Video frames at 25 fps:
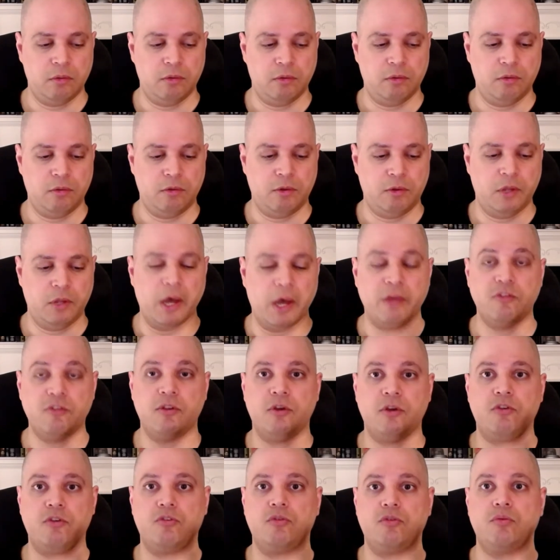
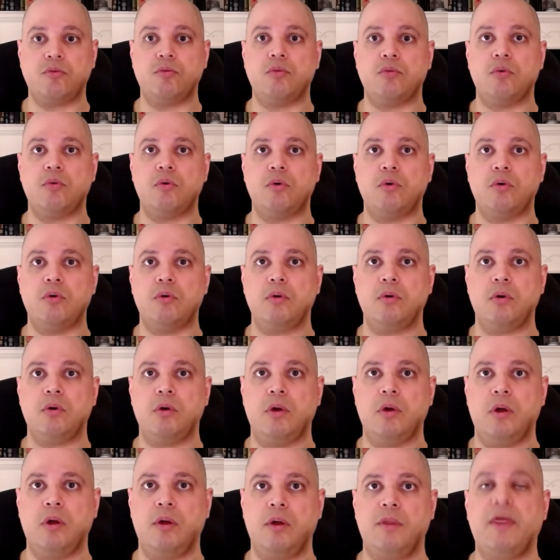doesn't,
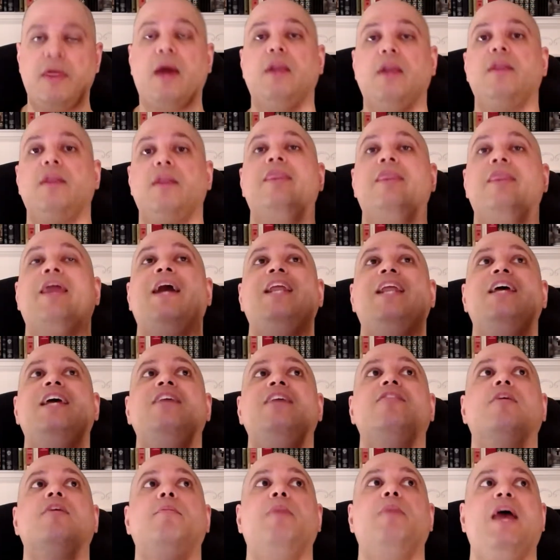that
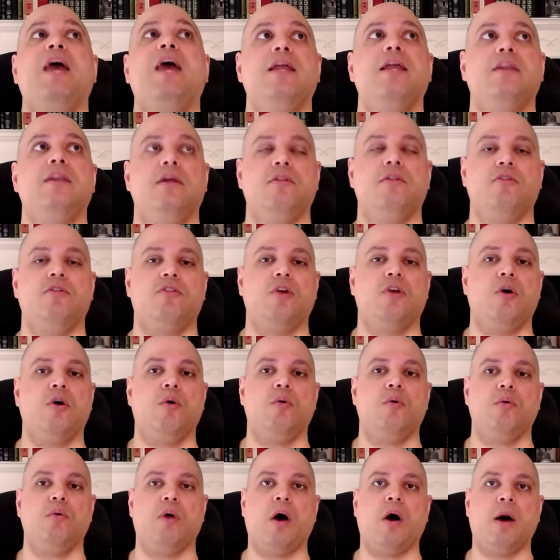is abandoned.
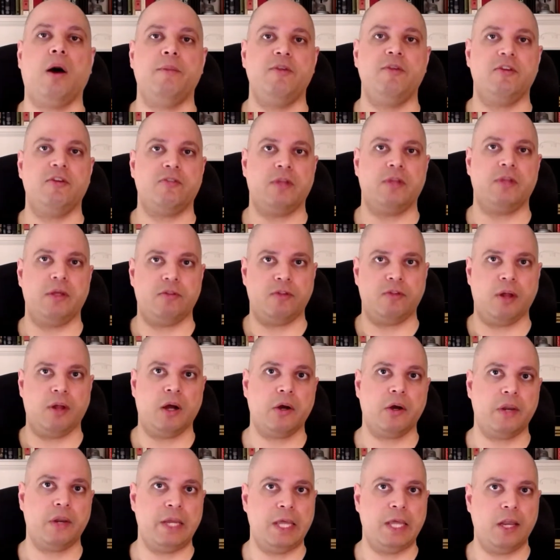So obviously it's not
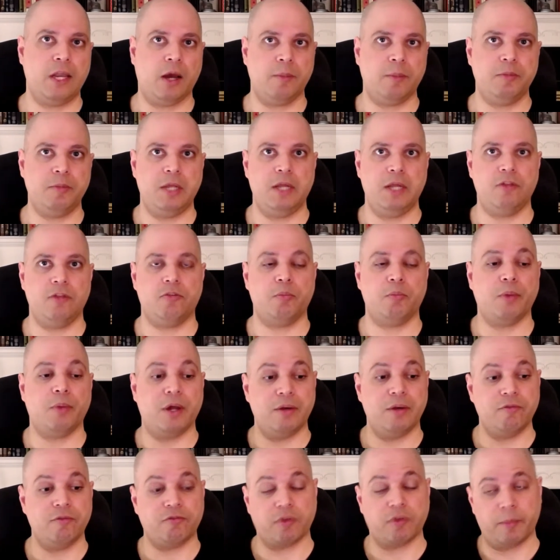going to get updates. But
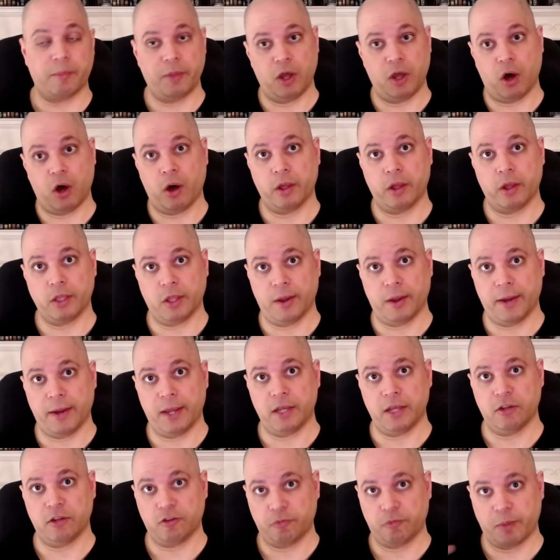from the
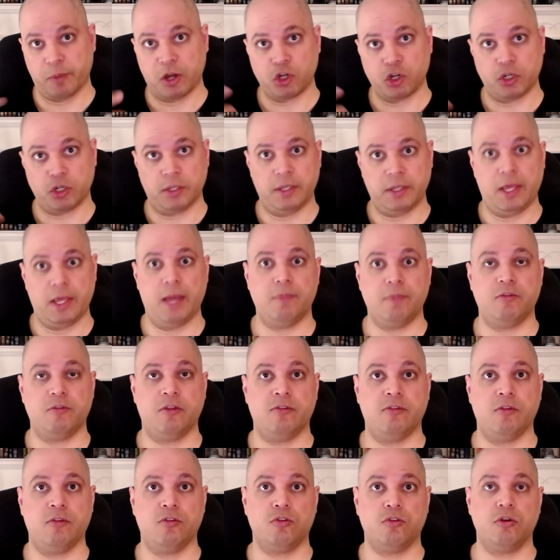online, especially games
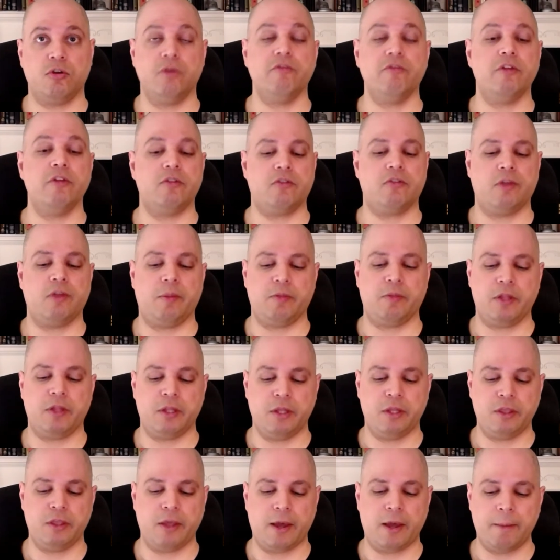as a service, something
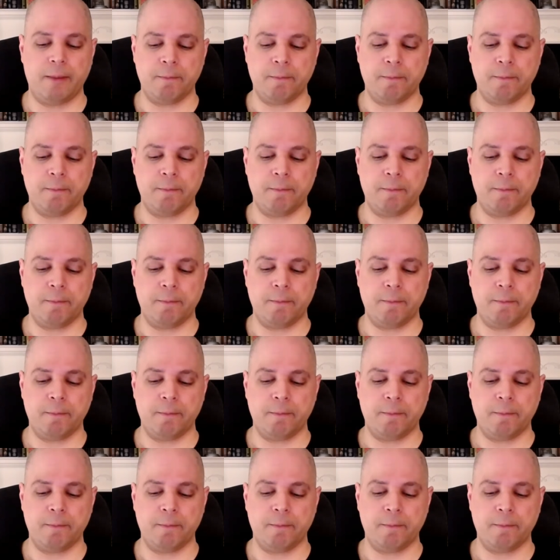like that,